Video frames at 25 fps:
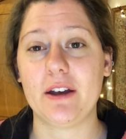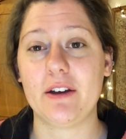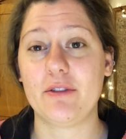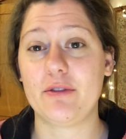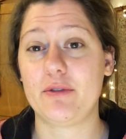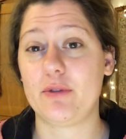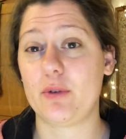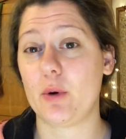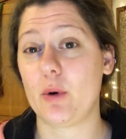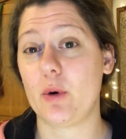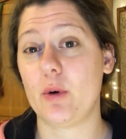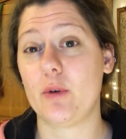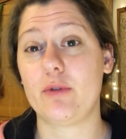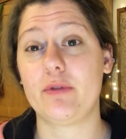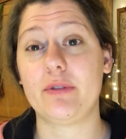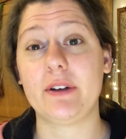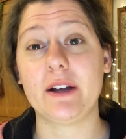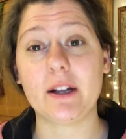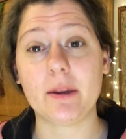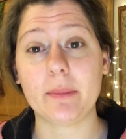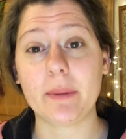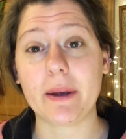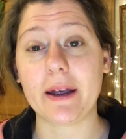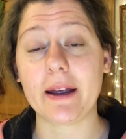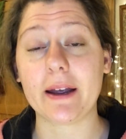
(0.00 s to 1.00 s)
for
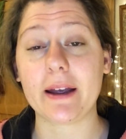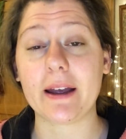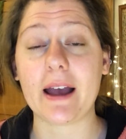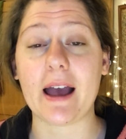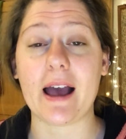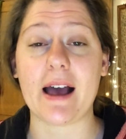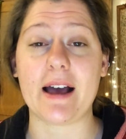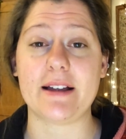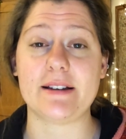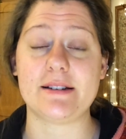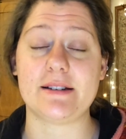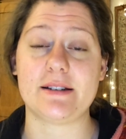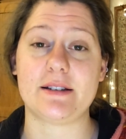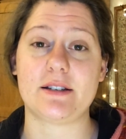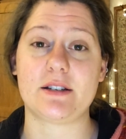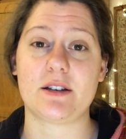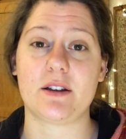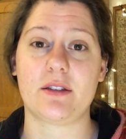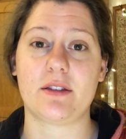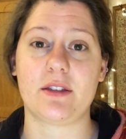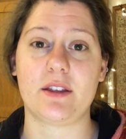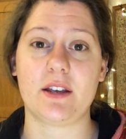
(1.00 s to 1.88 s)
filming and